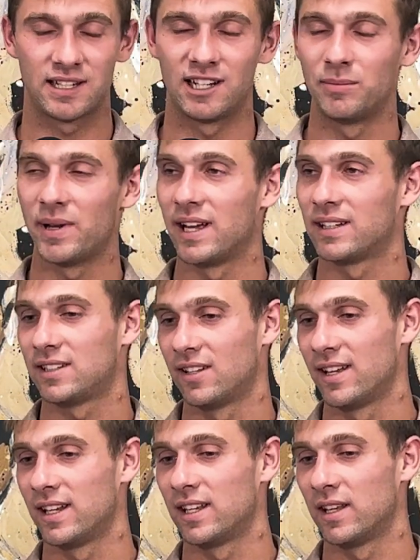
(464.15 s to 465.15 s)
center backs to
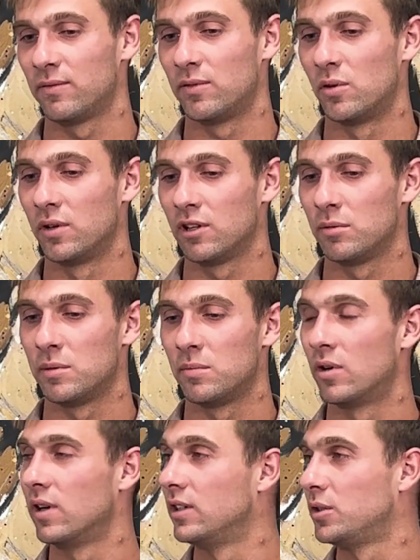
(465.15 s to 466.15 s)
like get forward a little bit
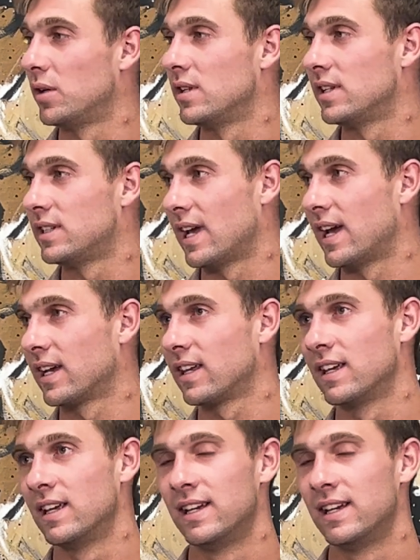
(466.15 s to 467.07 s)
more and join the attack.